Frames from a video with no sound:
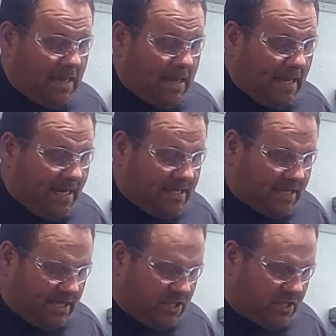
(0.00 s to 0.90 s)

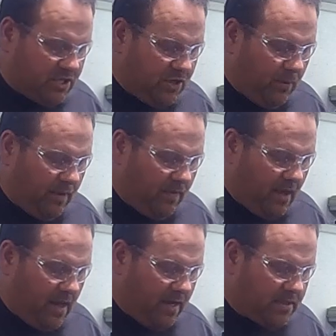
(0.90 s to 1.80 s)
plenty just doing
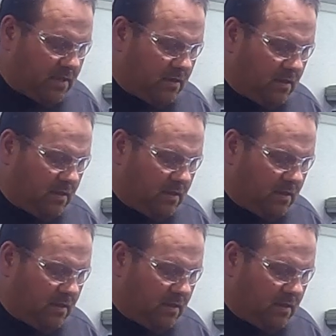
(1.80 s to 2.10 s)
that.